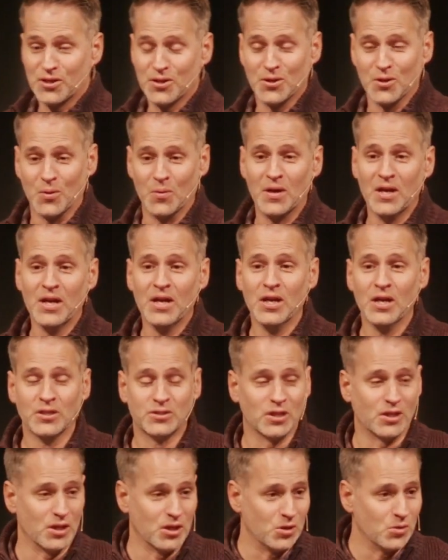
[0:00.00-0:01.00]
you
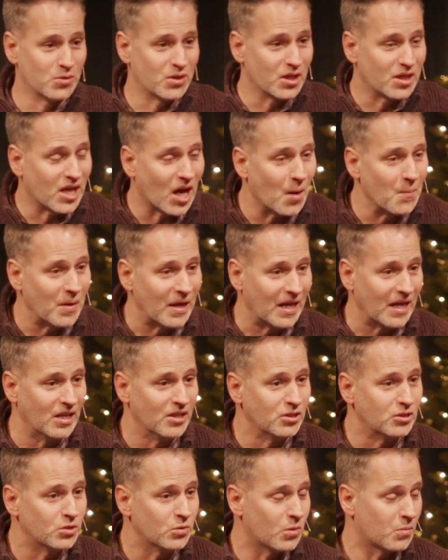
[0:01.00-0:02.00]
so that you could come
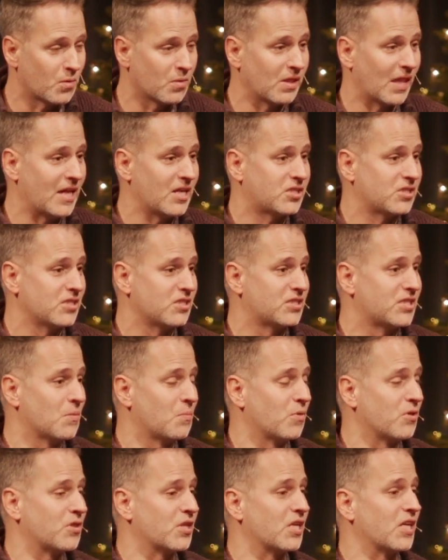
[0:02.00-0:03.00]
into a
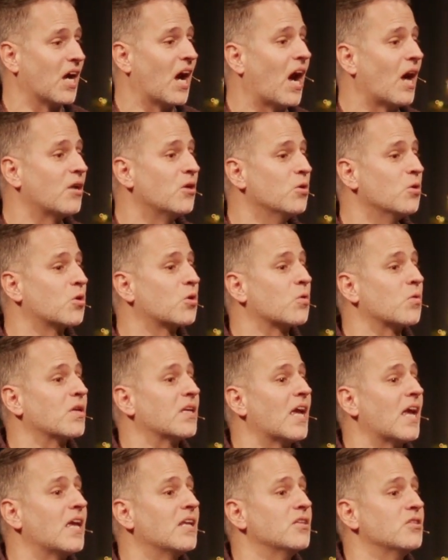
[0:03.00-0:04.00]
relationship with the God who
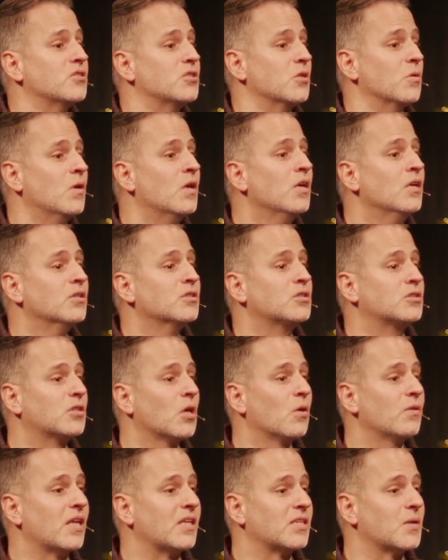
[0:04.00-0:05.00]
created you,
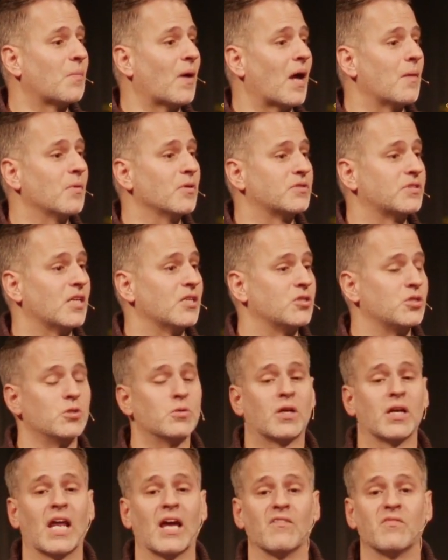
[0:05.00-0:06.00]
so that the Bible says
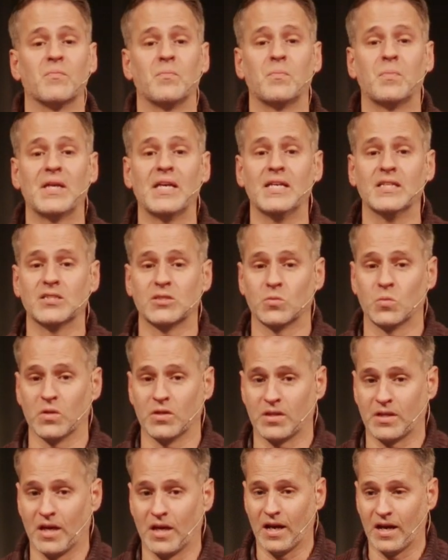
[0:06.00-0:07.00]
you could have peace
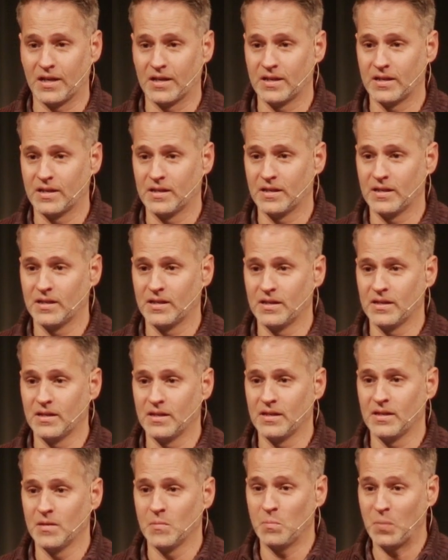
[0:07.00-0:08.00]
God.
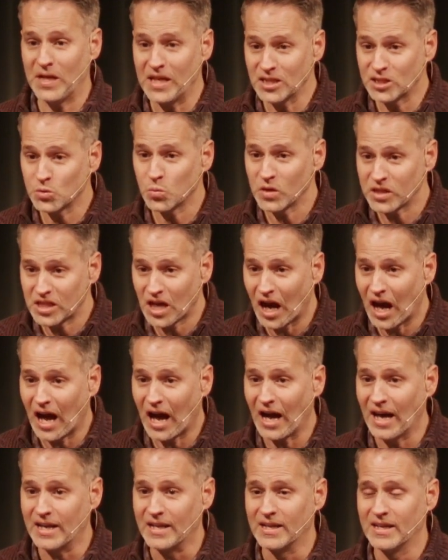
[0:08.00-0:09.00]
Peace with
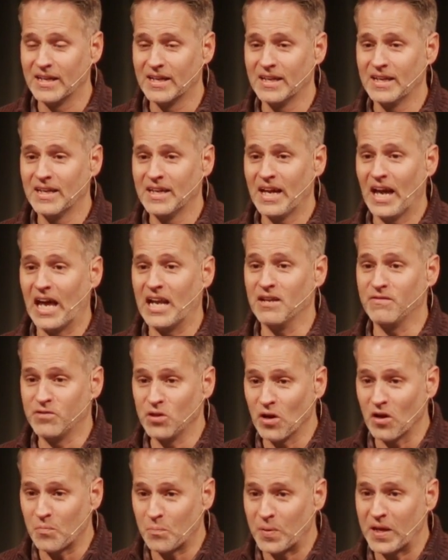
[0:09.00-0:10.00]
God. And
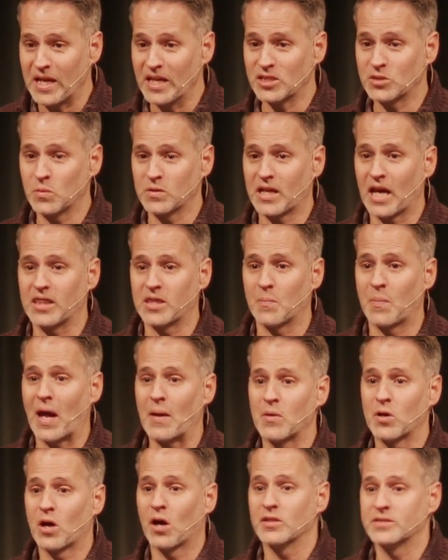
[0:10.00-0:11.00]
if you have peace with God, the
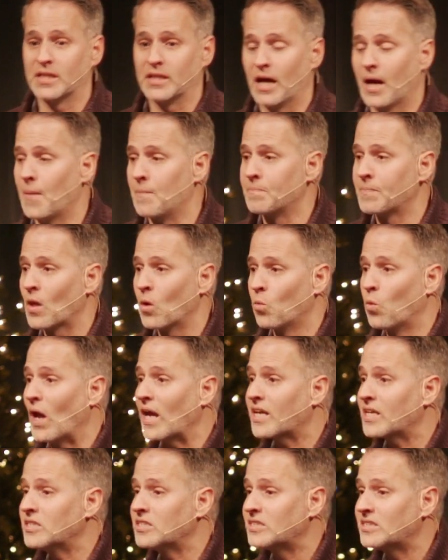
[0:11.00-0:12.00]
Bible calls it
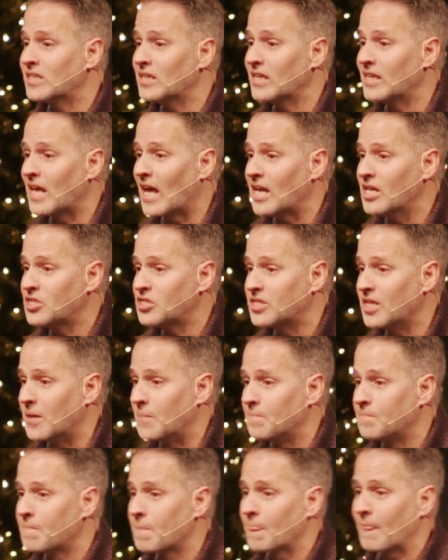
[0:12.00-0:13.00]

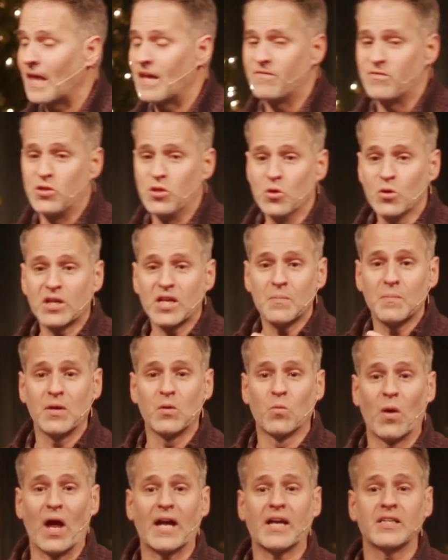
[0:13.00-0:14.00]
reconciliation. If you can
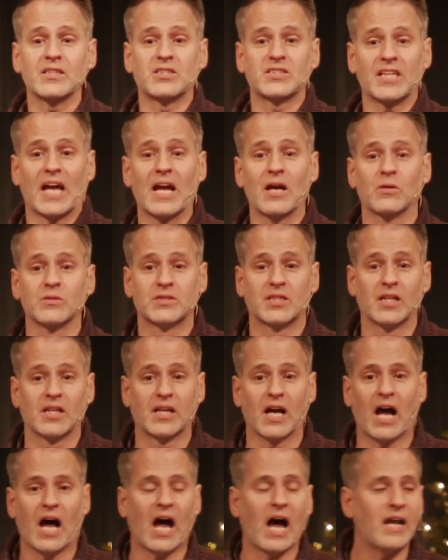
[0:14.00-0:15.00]
be reconciled to
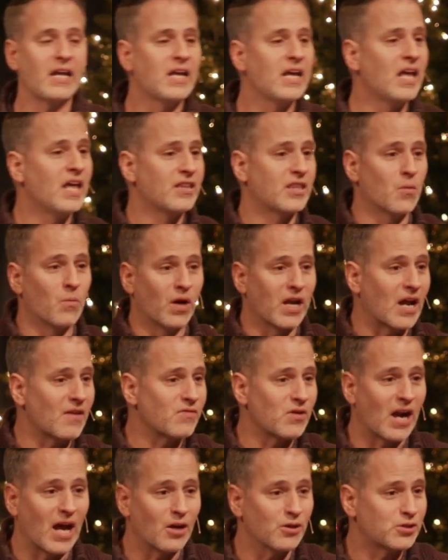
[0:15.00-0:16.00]
God, then
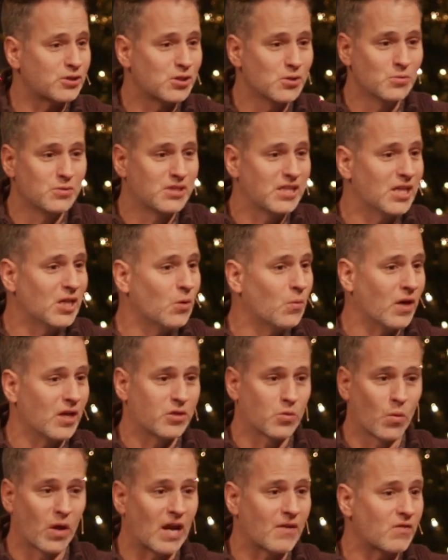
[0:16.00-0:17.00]
whatever else you deal
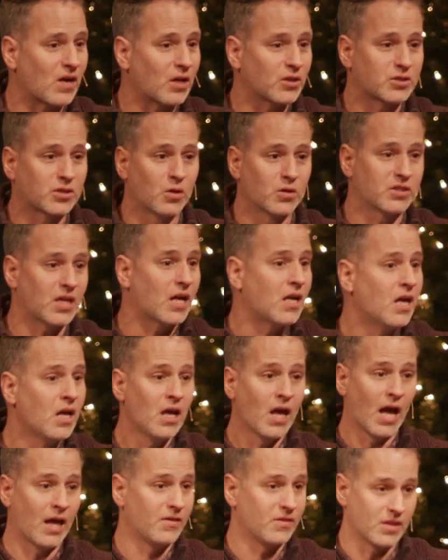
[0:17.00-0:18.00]
with, whatever else goes on,
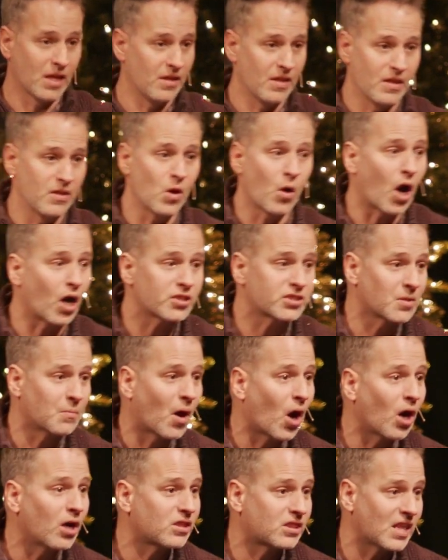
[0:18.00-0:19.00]
and there are
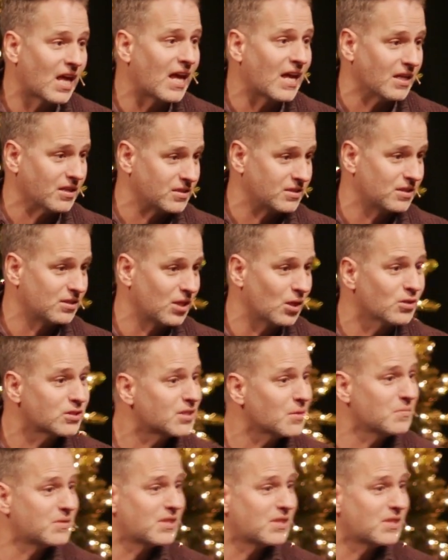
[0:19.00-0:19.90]
some hard things, there are